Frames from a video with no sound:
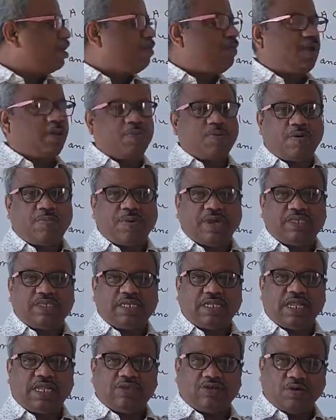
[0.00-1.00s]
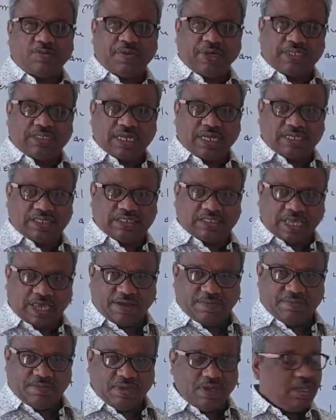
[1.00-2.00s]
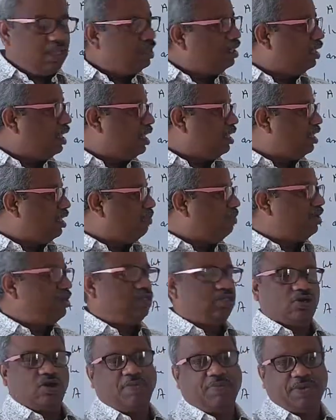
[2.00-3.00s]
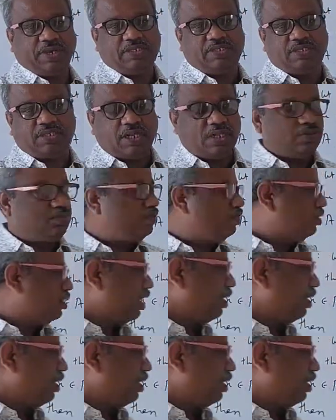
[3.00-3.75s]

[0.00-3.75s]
of f of x and h of x are same, then limit g of x is also